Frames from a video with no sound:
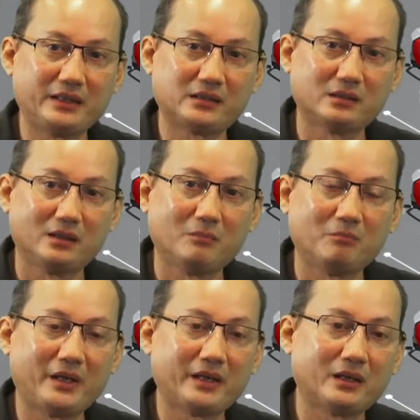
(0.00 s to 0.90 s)
days.
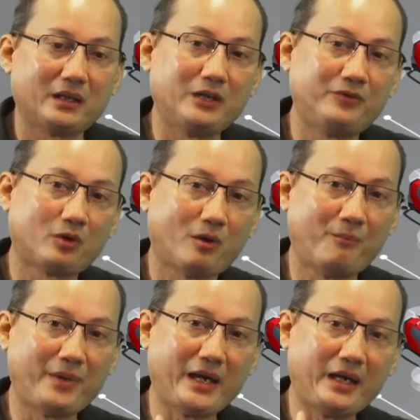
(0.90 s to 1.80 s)
But if you
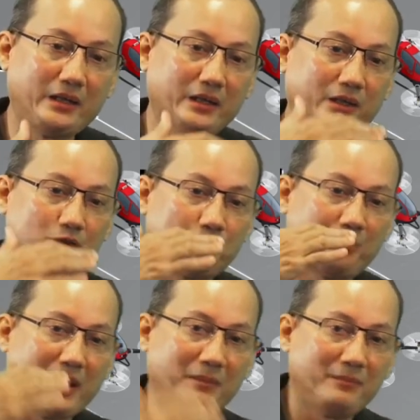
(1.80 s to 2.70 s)
compare uh,
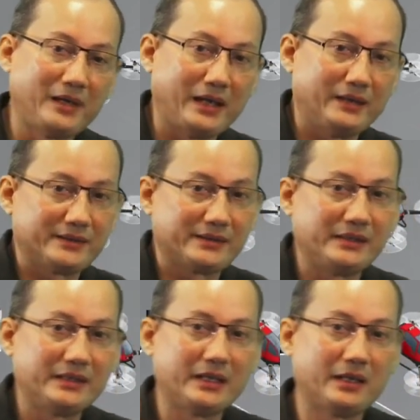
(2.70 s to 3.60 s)
JUPEM and
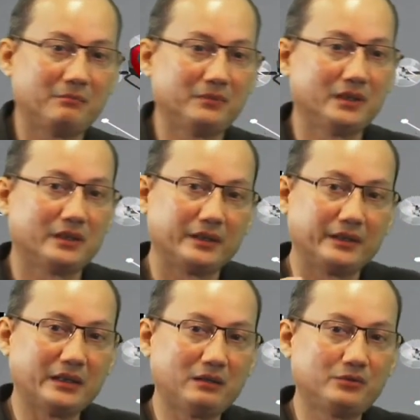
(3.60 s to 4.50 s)
CM,
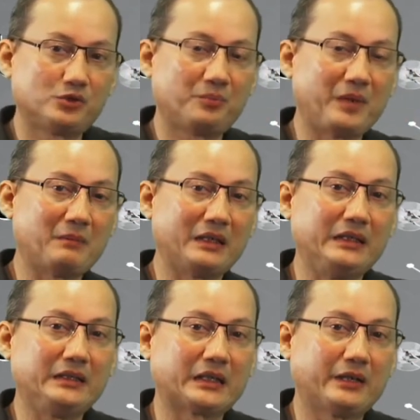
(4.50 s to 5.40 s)
now JUPEM are
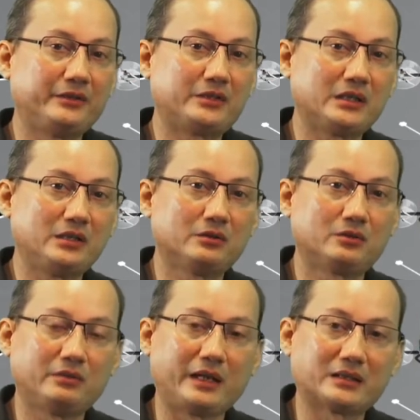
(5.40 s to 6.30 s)
encouraging you
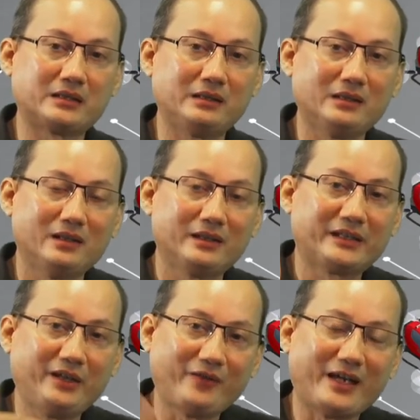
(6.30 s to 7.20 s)
to actually
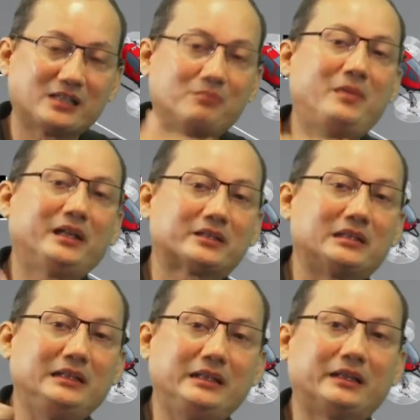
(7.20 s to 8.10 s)
give as
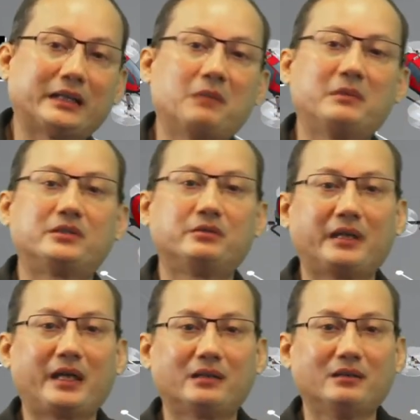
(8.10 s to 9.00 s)
much lead time as you
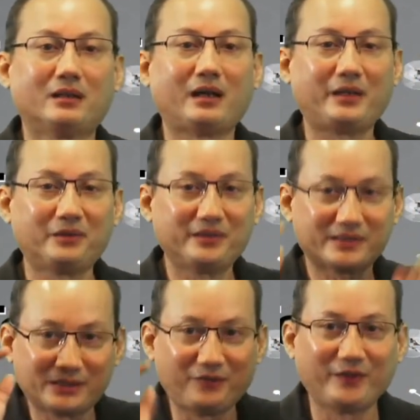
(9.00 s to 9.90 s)
can. I know
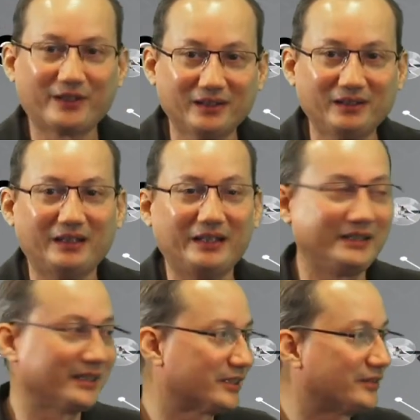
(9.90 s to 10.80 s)
it's difficult,
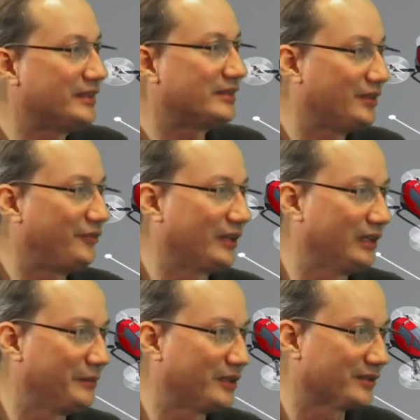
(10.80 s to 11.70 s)
industry is
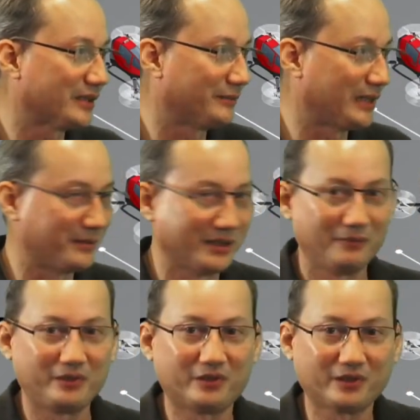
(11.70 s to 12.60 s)
difficult because sometimes
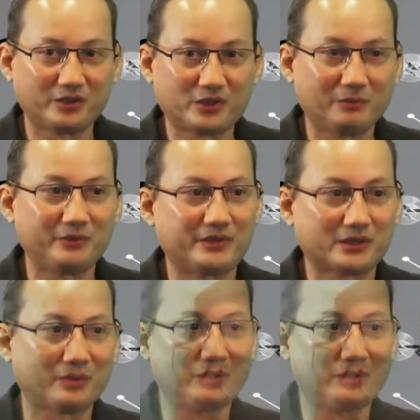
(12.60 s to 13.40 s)
when you got a job, you just